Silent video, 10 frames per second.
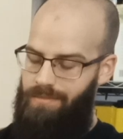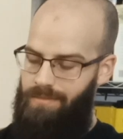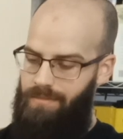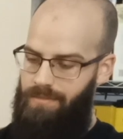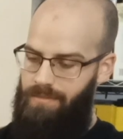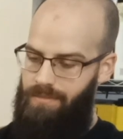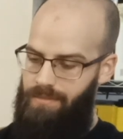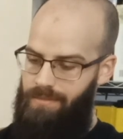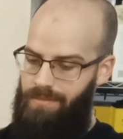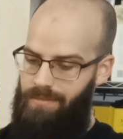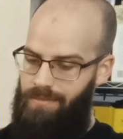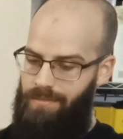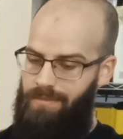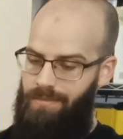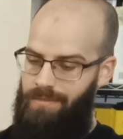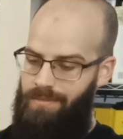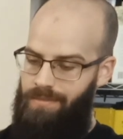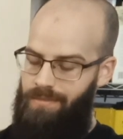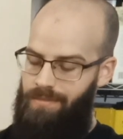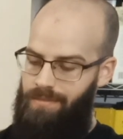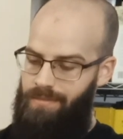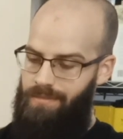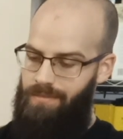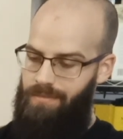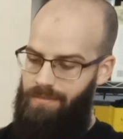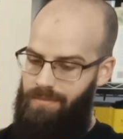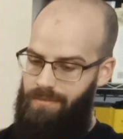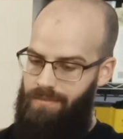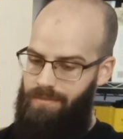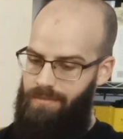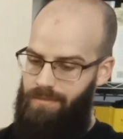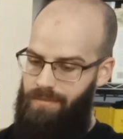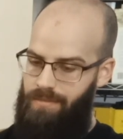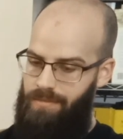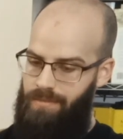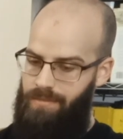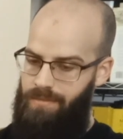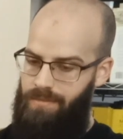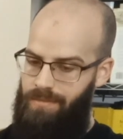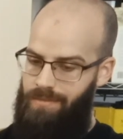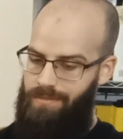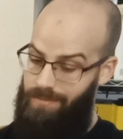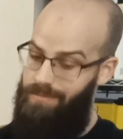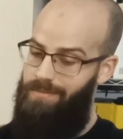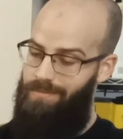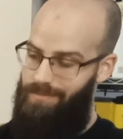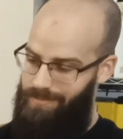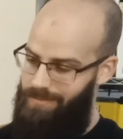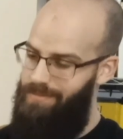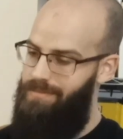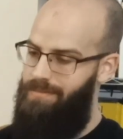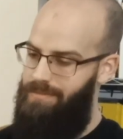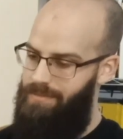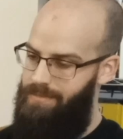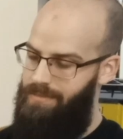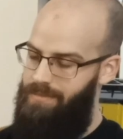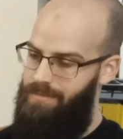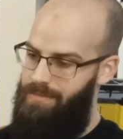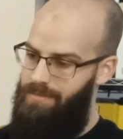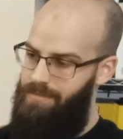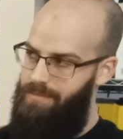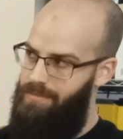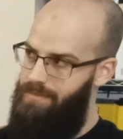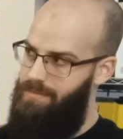(silent)